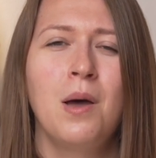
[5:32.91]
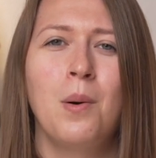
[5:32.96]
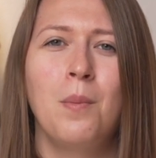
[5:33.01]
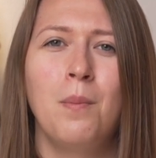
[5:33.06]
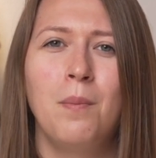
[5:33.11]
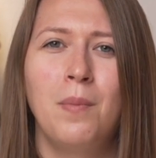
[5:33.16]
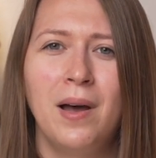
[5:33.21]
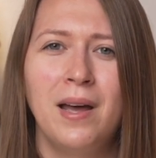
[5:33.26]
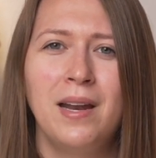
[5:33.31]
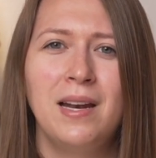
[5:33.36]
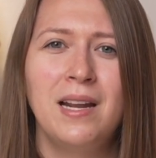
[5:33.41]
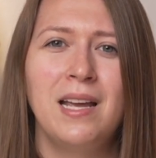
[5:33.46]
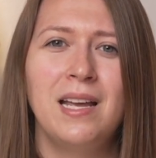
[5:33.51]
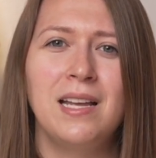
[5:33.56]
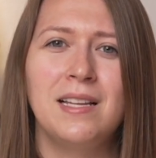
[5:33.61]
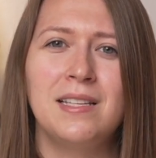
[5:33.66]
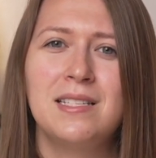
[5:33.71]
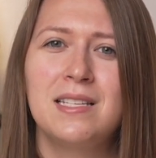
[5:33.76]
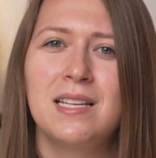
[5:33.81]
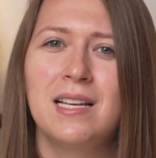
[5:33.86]
but
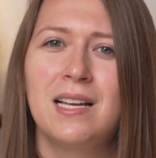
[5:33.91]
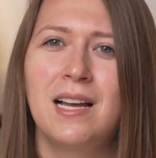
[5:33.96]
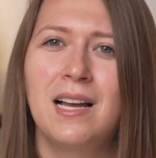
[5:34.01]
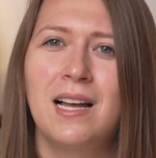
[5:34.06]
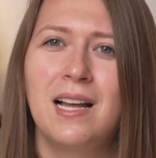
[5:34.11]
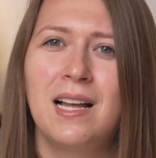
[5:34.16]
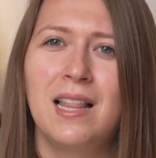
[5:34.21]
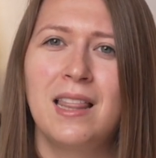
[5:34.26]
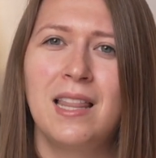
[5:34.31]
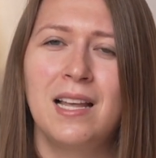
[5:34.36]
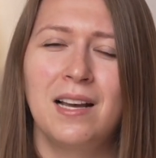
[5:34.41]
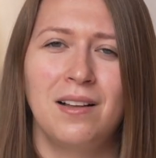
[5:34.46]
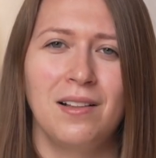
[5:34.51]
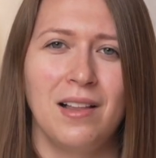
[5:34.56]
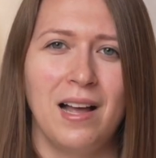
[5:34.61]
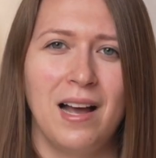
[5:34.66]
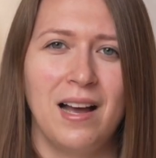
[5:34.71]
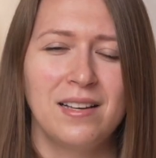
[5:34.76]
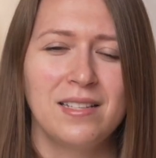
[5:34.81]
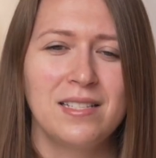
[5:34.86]
it's the
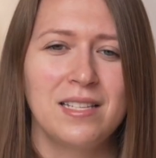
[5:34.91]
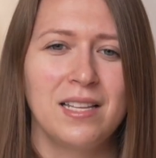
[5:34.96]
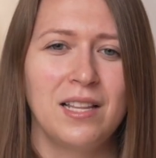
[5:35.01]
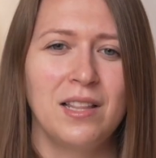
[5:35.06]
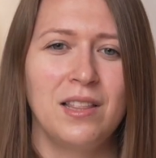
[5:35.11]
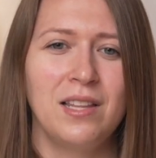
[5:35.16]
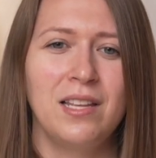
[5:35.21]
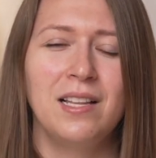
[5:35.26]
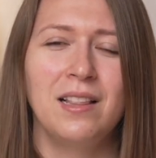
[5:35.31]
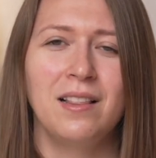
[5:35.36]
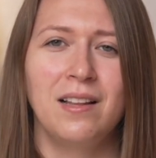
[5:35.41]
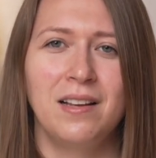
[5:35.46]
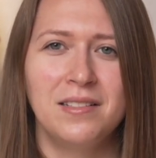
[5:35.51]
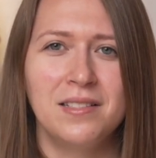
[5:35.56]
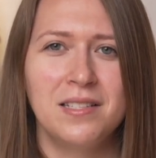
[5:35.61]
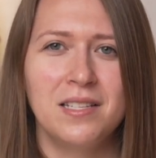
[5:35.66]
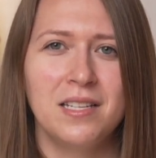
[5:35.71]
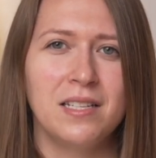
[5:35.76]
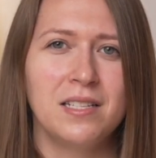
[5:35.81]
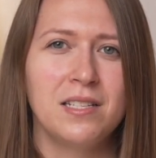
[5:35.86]
glass, the
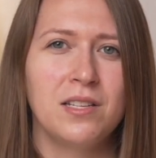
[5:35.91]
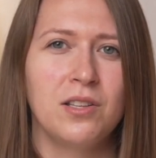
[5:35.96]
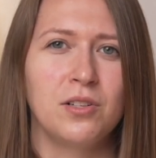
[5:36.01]
lenses.